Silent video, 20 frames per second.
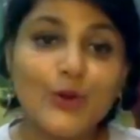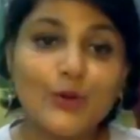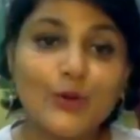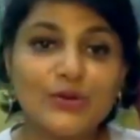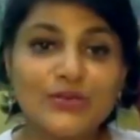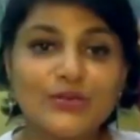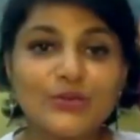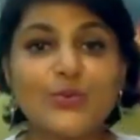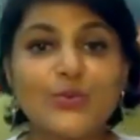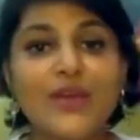
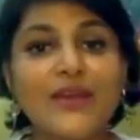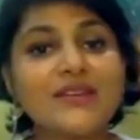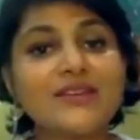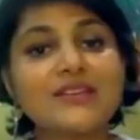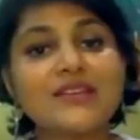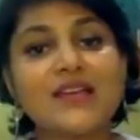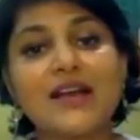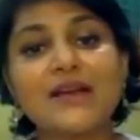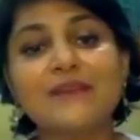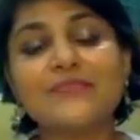But when it
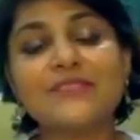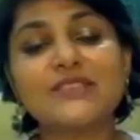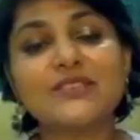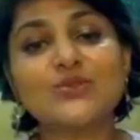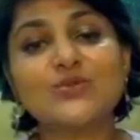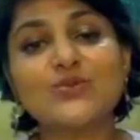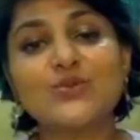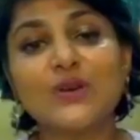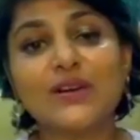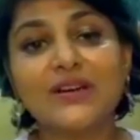comes
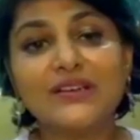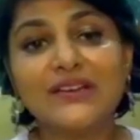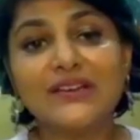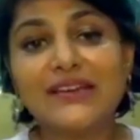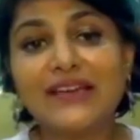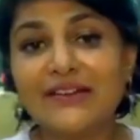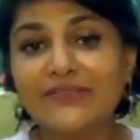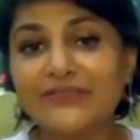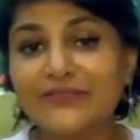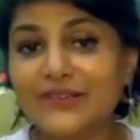to a
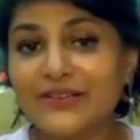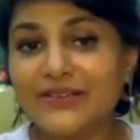love